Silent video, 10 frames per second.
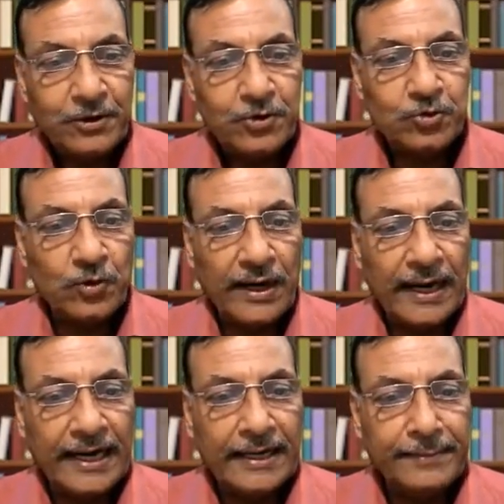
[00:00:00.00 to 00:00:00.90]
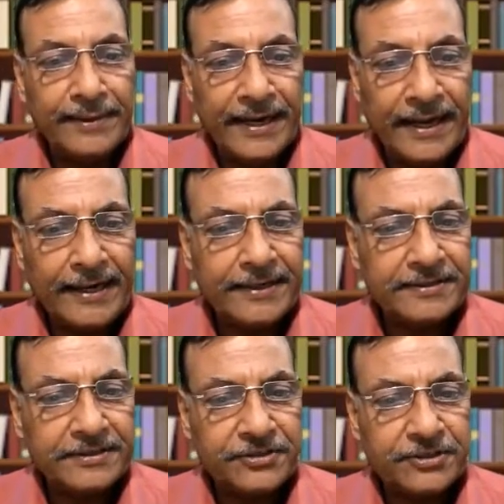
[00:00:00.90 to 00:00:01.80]
To eliminate
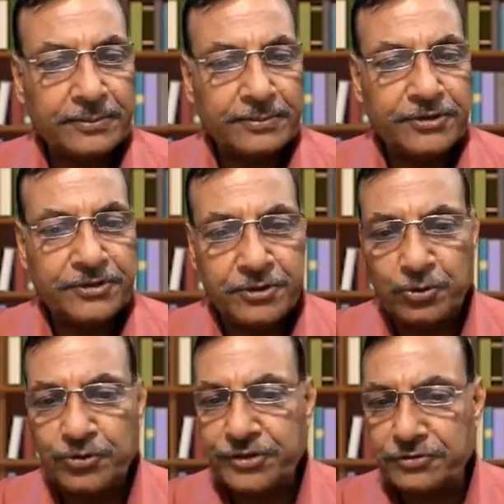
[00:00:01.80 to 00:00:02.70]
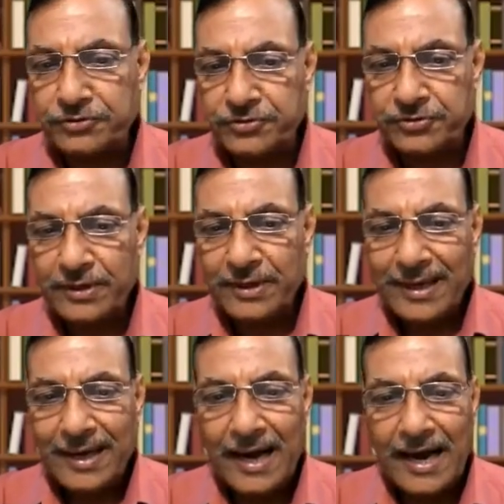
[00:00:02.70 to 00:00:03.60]
these substitutions
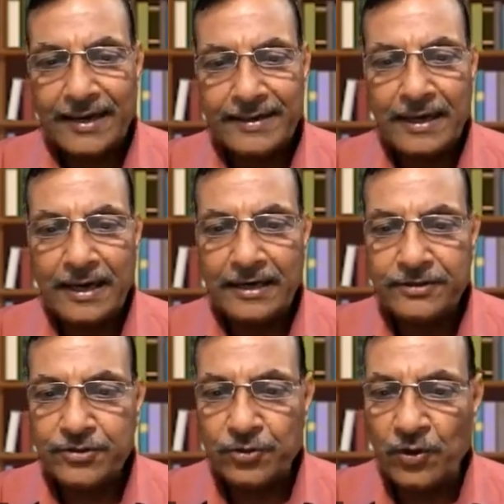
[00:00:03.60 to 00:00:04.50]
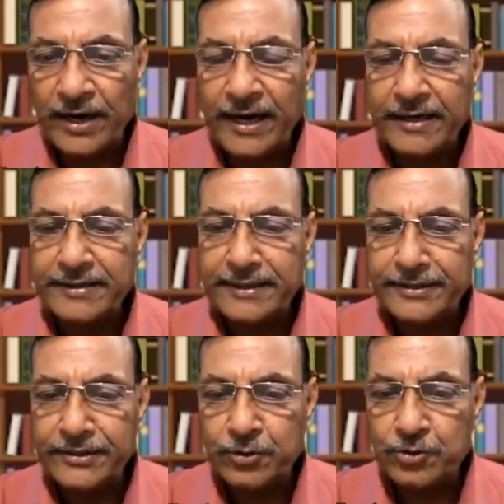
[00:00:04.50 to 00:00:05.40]
and isolate the
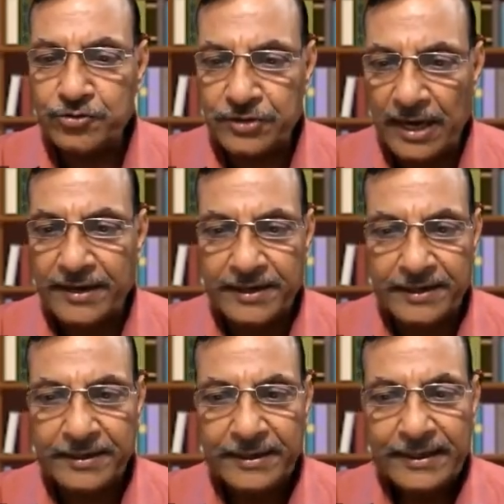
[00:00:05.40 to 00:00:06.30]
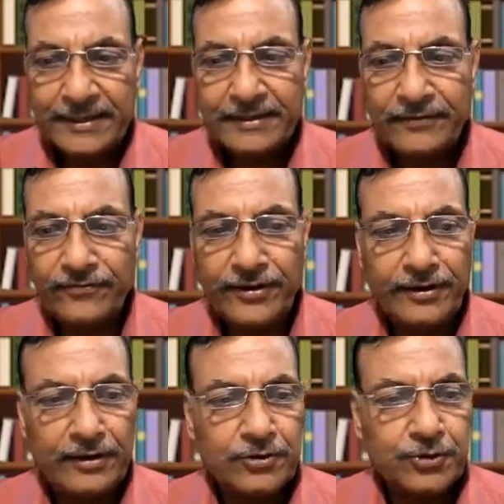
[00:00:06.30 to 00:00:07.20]
interossei, the
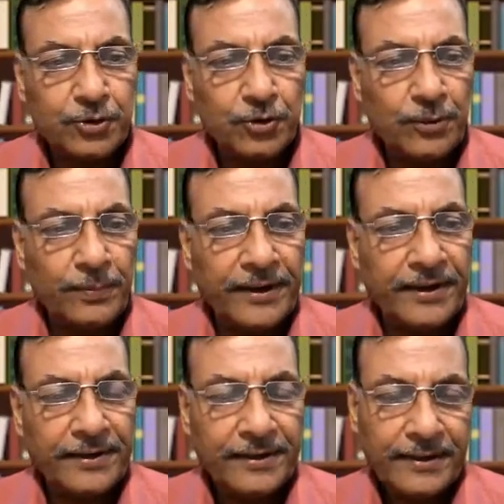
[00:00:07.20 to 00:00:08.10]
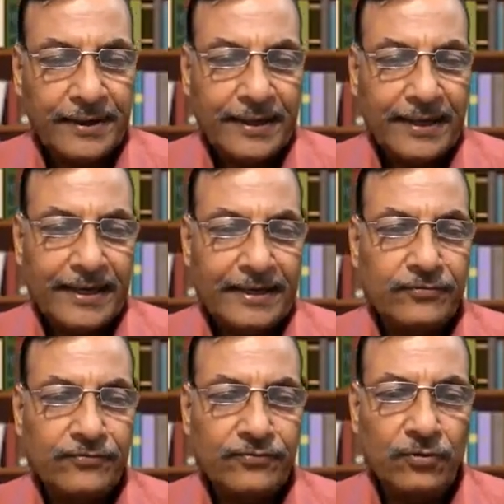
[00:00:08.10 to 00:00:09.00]
finger should be in
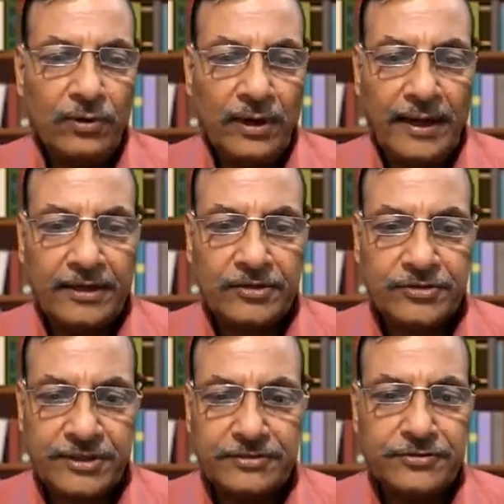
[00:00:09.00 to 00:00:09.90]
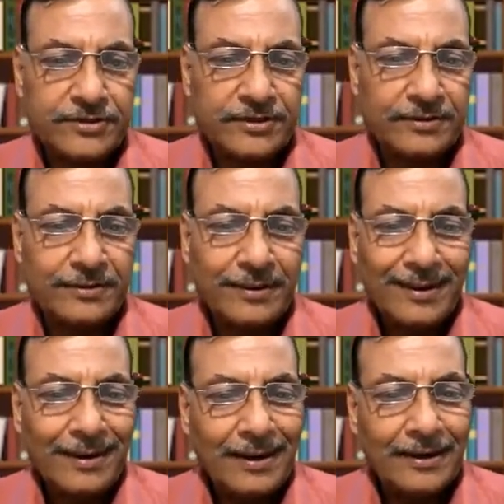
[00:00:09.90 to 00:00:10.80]
full extension
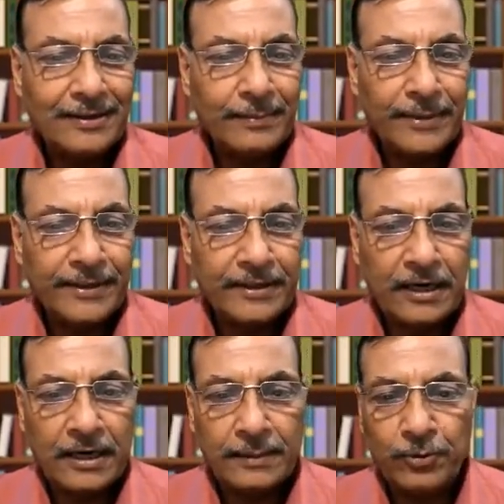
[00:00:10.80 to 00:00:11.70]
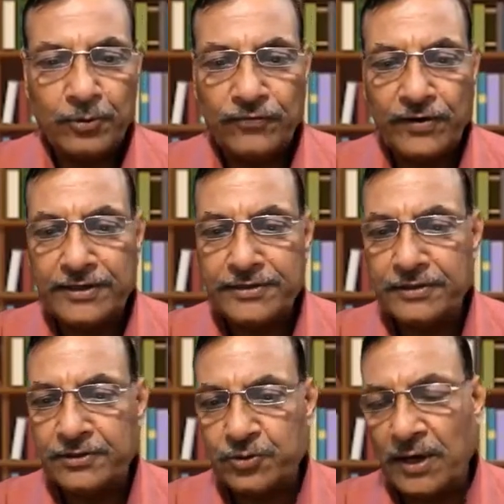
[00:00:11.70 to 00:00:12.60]
at the
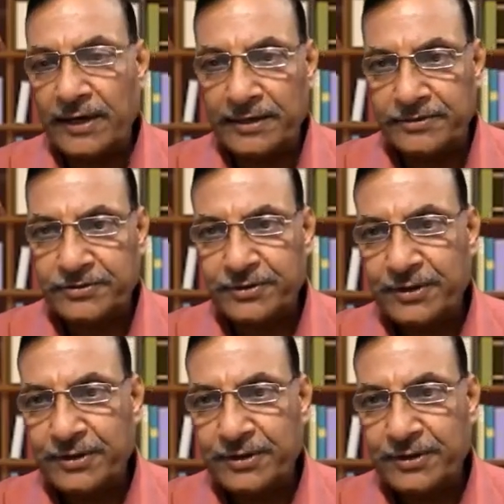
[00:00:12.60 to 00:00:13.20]
metacarpophalangeal joints.